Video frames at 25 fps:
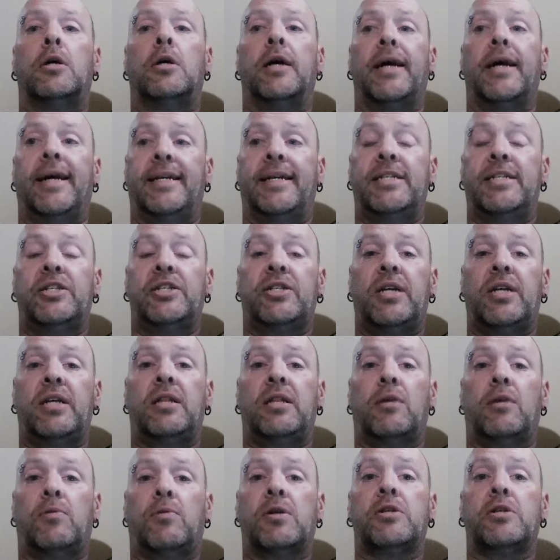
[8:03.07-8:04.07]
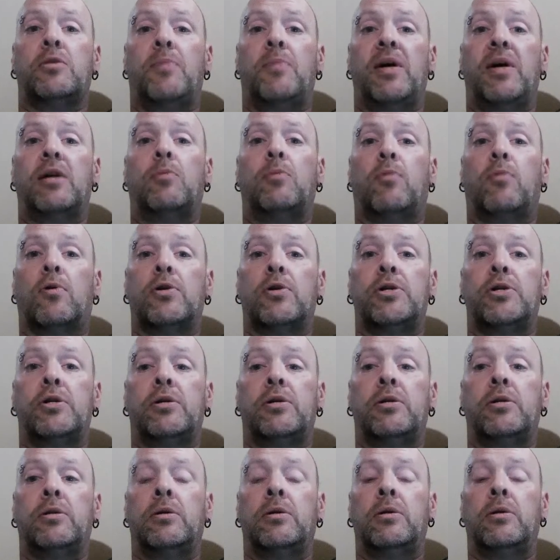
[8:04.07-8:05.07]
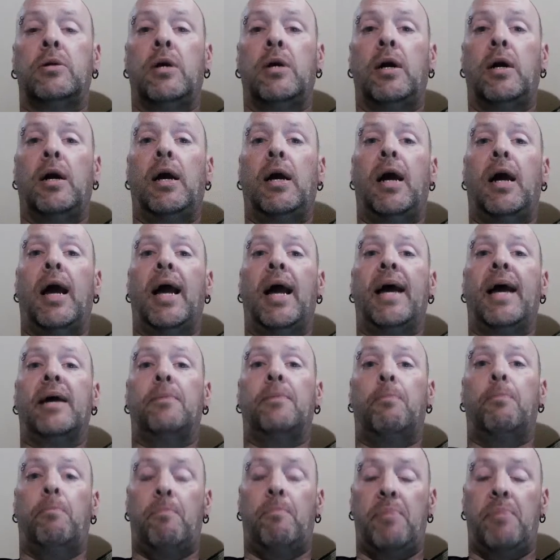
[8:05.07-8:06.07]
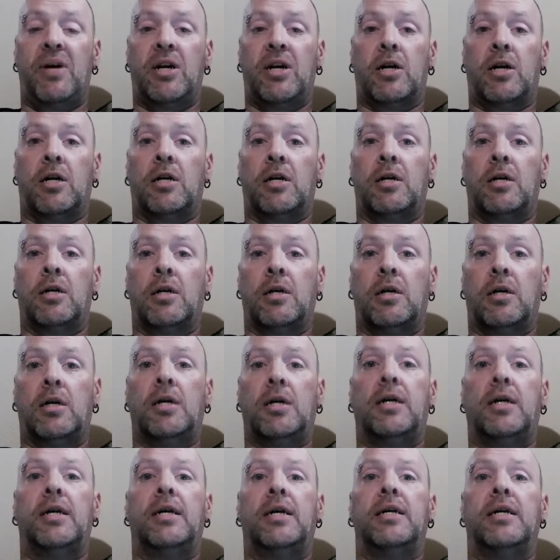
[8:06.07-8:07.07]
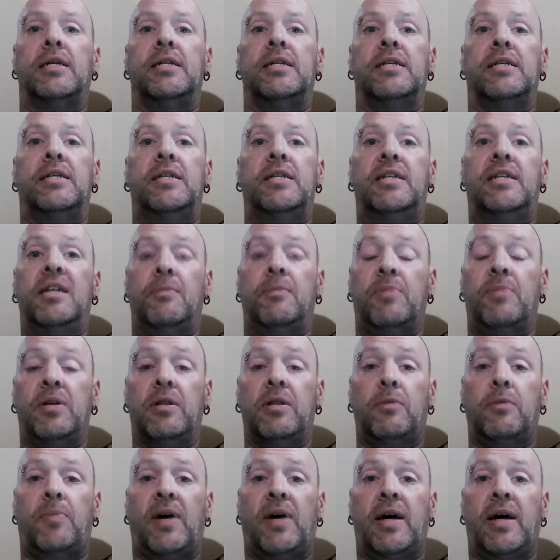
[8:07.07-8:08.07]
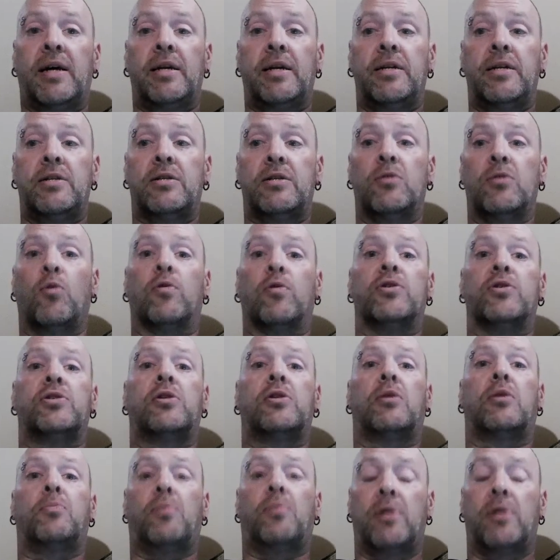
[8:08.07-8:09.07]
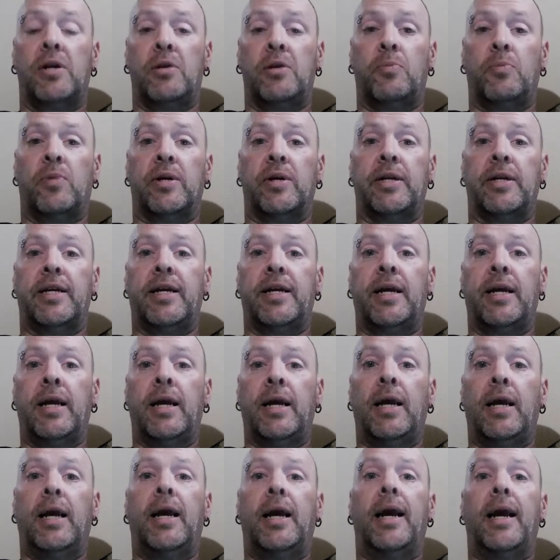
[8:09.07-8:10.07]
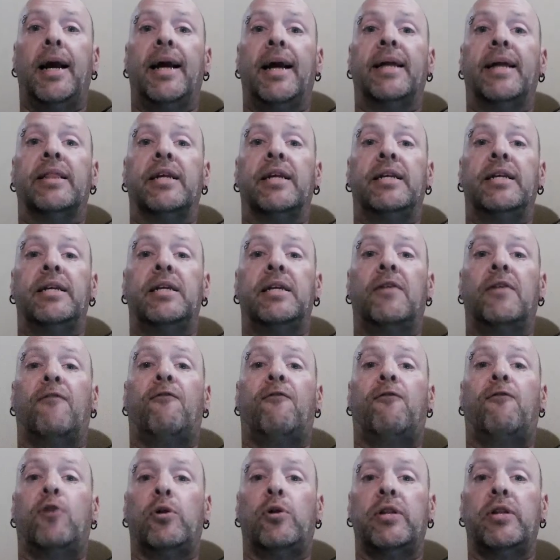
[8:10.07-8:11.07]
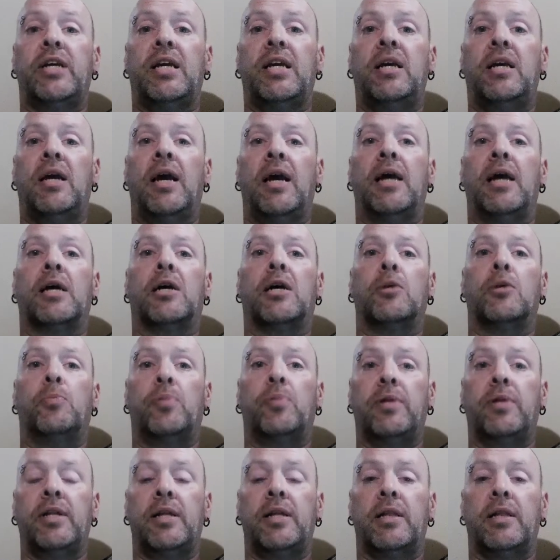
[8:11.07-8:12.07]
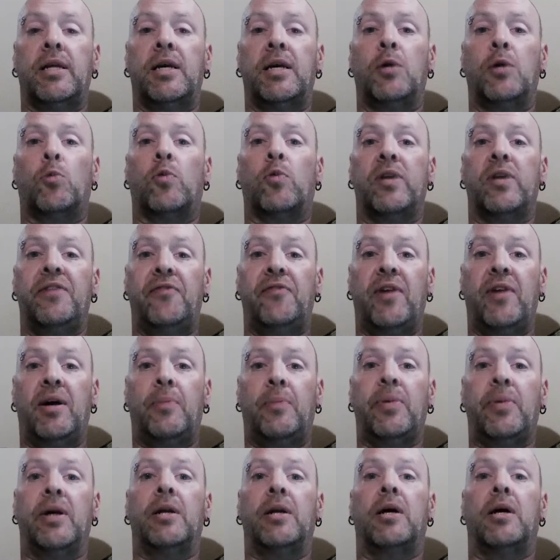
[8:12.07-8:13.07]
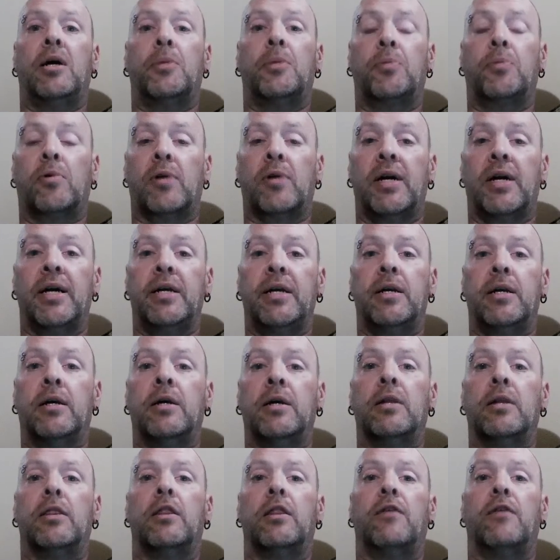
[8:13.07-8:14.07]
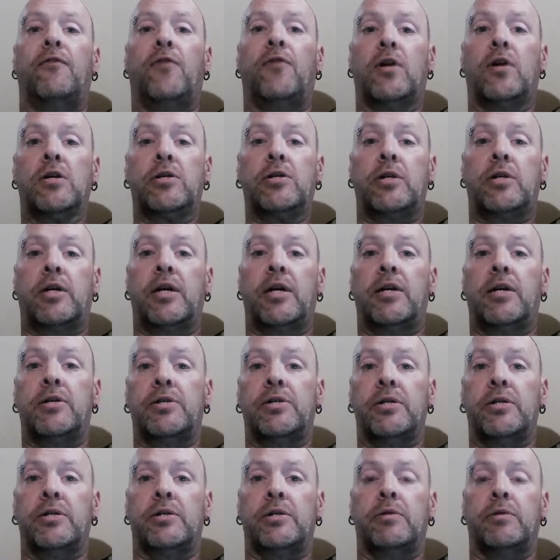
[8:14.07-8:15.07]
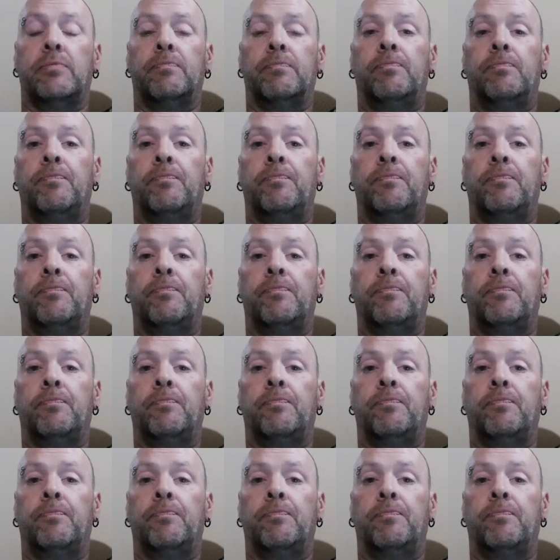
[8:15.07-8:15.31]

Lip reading: Any state that wants to ban abortion had better dip into the pockets or start printing money, and they need to fully and completely revamp and upgrade the foster care system.